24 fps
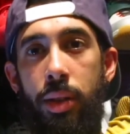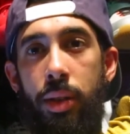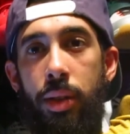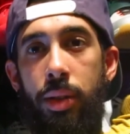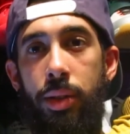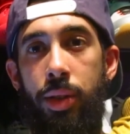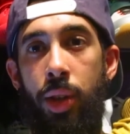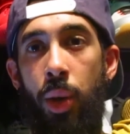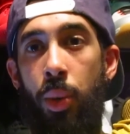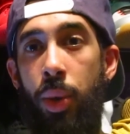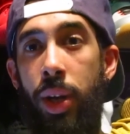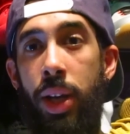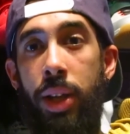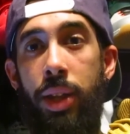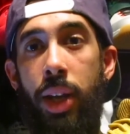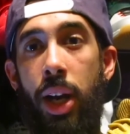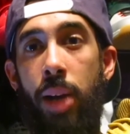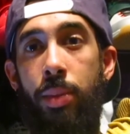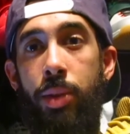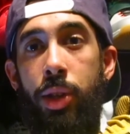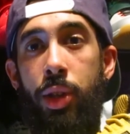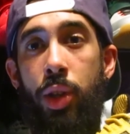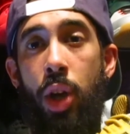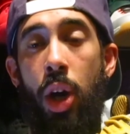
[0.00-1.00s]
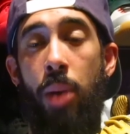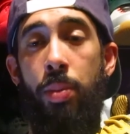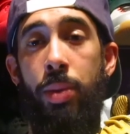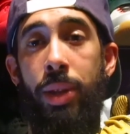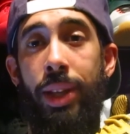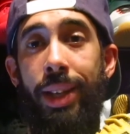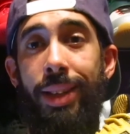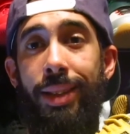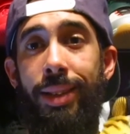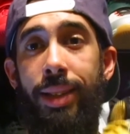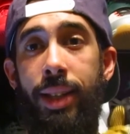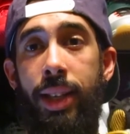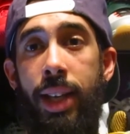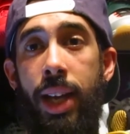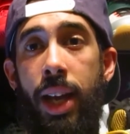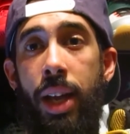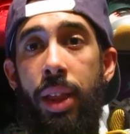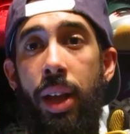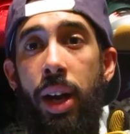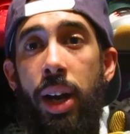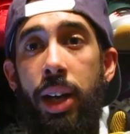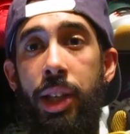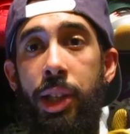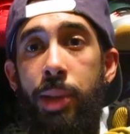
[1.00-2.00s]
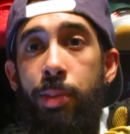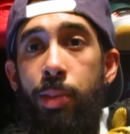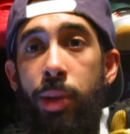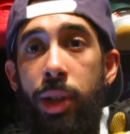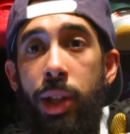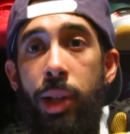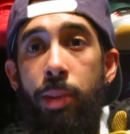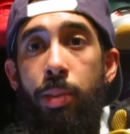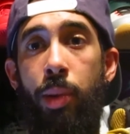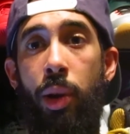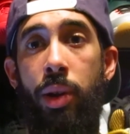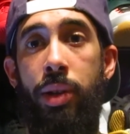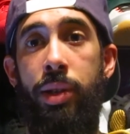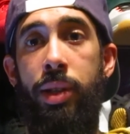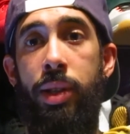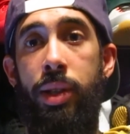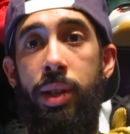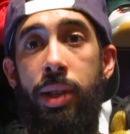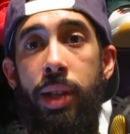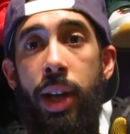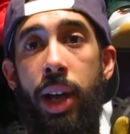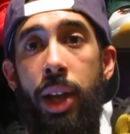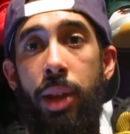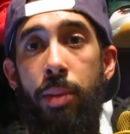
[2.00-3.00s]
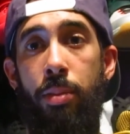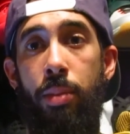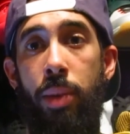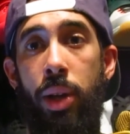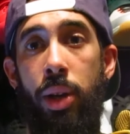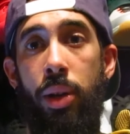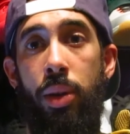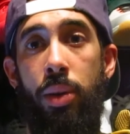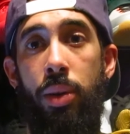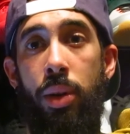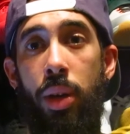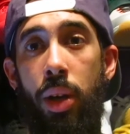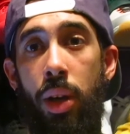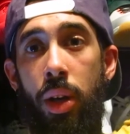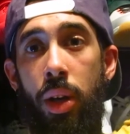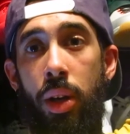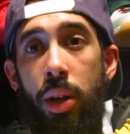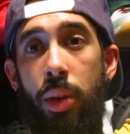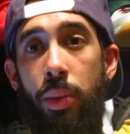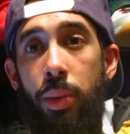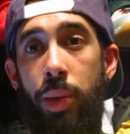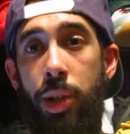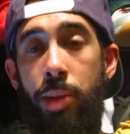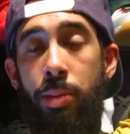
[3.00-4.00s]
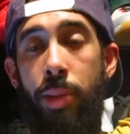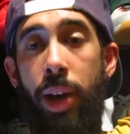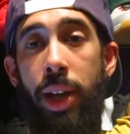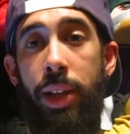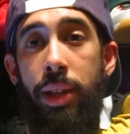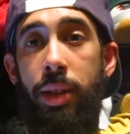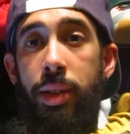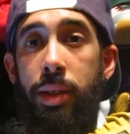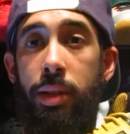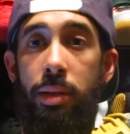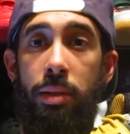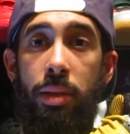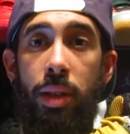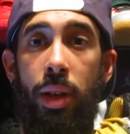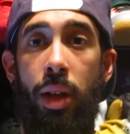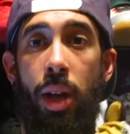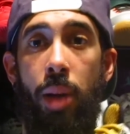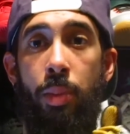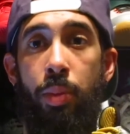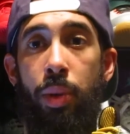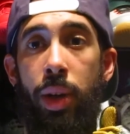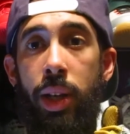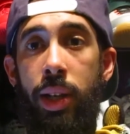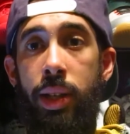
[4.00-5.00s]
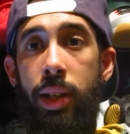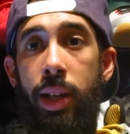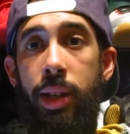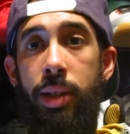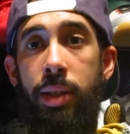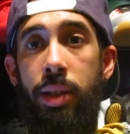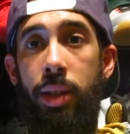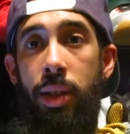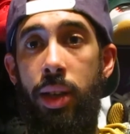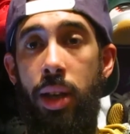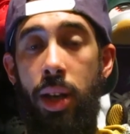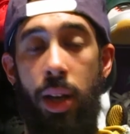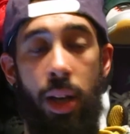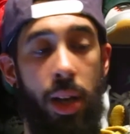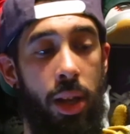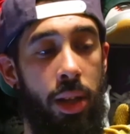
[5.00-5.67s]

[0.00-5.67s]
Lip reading: So we ended up just copying these together and splitting the postage down the middle, which made this, a pretty decent kick.